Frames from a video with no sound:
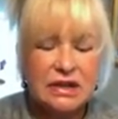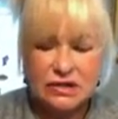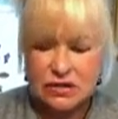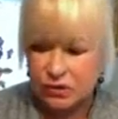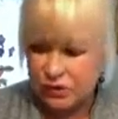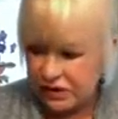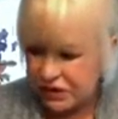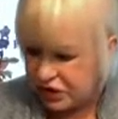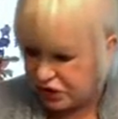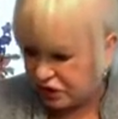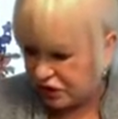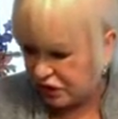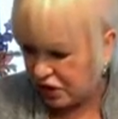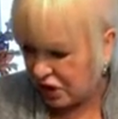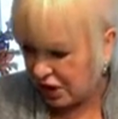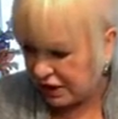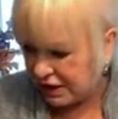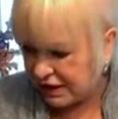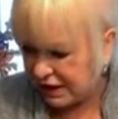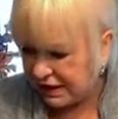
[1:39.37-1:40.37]
so that you're
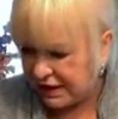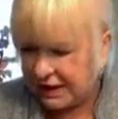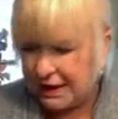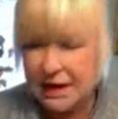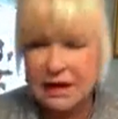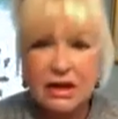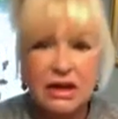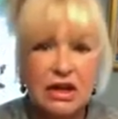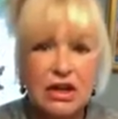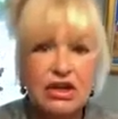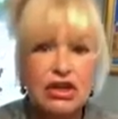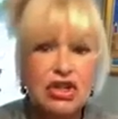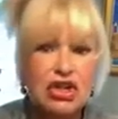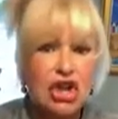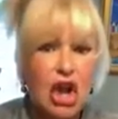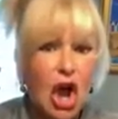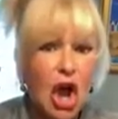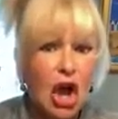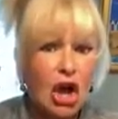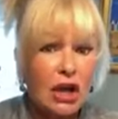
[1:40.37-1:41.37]
not eating
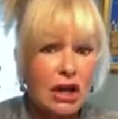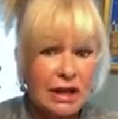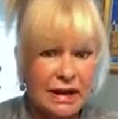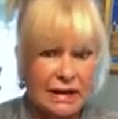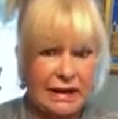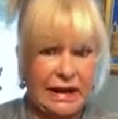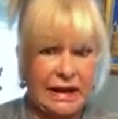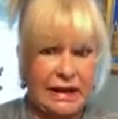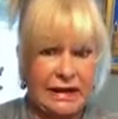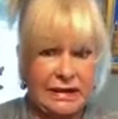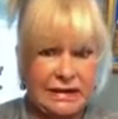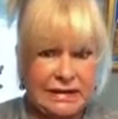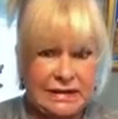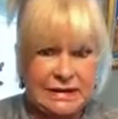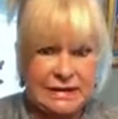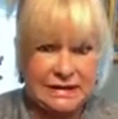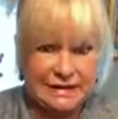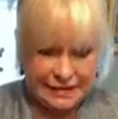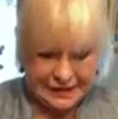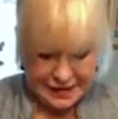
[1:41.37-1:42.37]

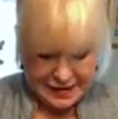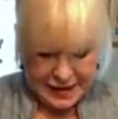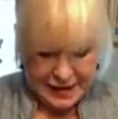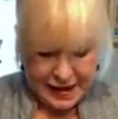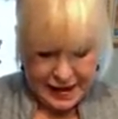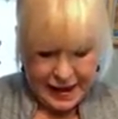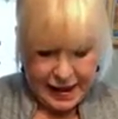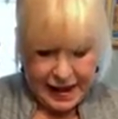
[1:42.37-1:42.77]
chocolates.